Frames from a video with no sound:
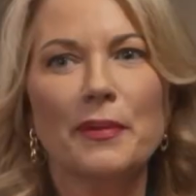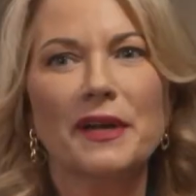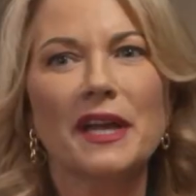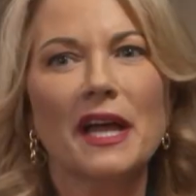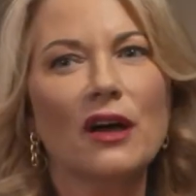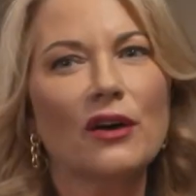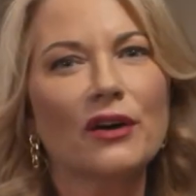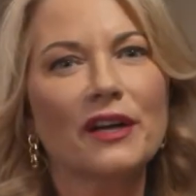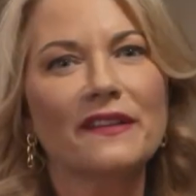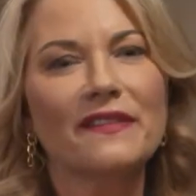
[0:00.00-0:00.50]
But
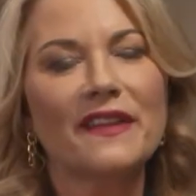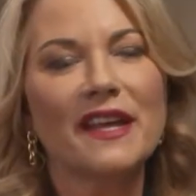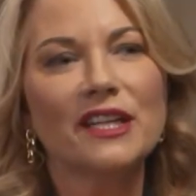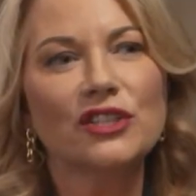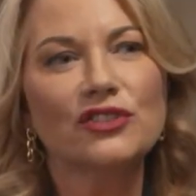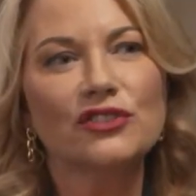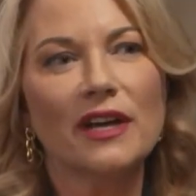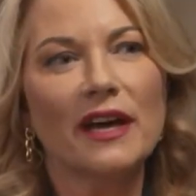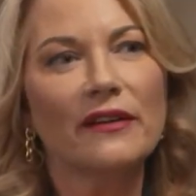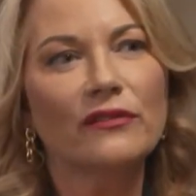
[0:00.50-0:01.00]
how can they
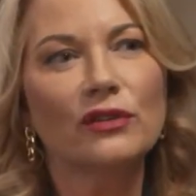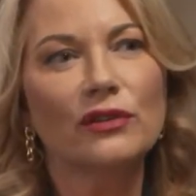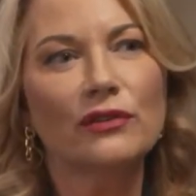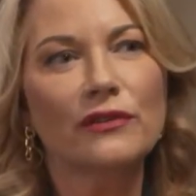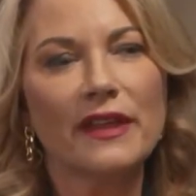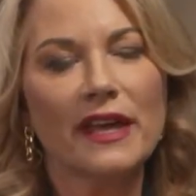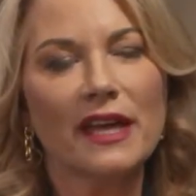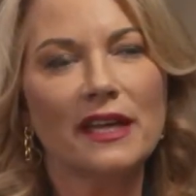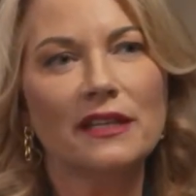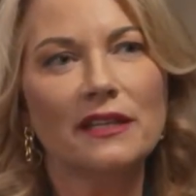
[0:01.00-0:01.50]
travel
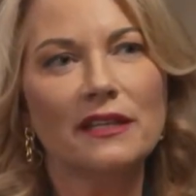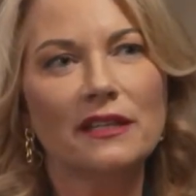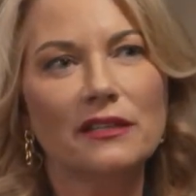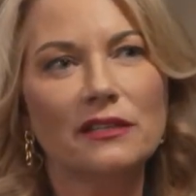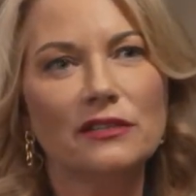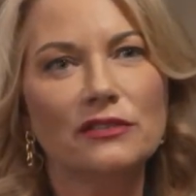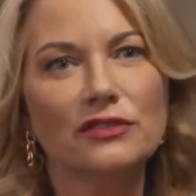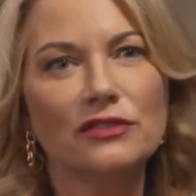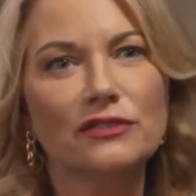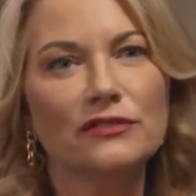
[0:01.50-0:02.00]

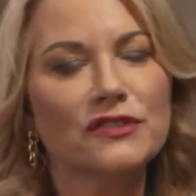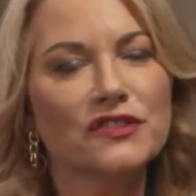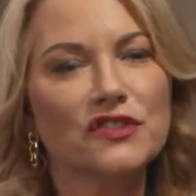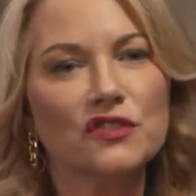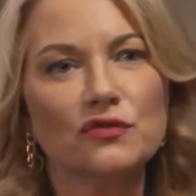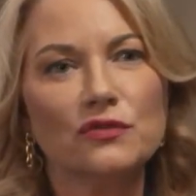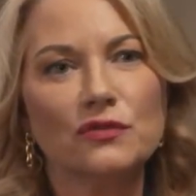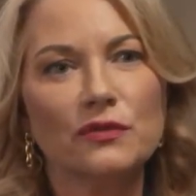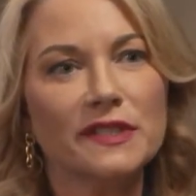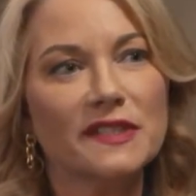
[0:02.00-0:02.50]
then to
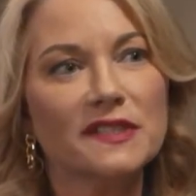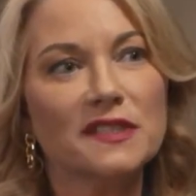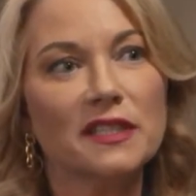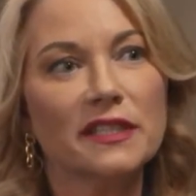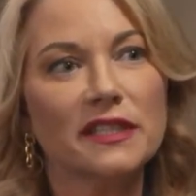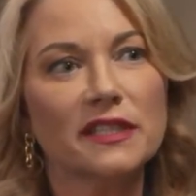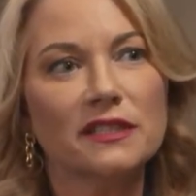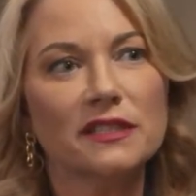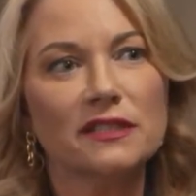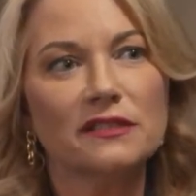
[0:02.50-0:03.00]

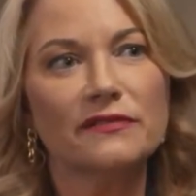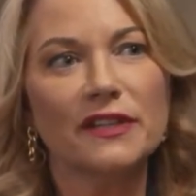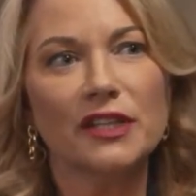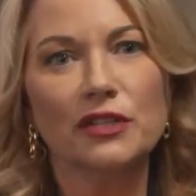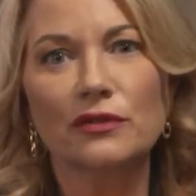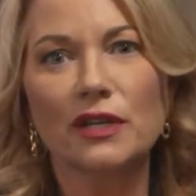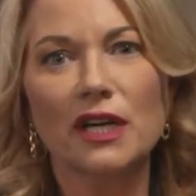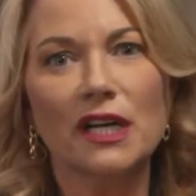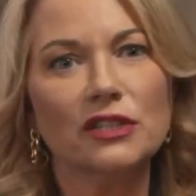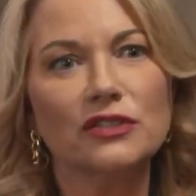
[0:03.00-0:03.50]
Switzerland,
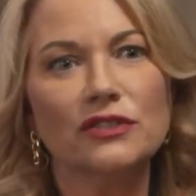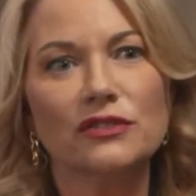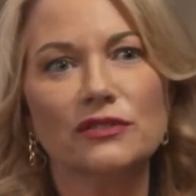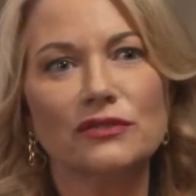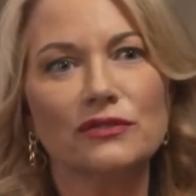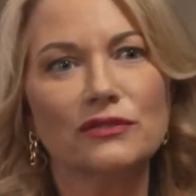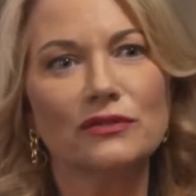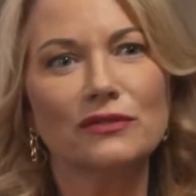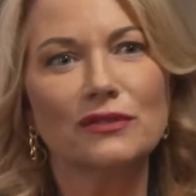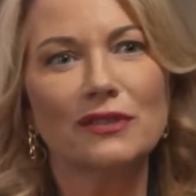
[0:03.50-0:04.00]

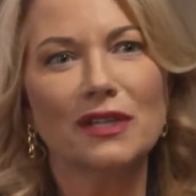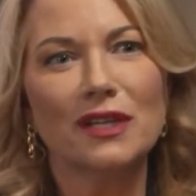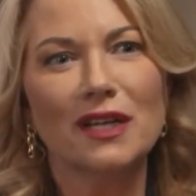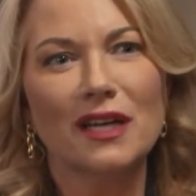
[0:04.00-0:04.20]
Vanuatu?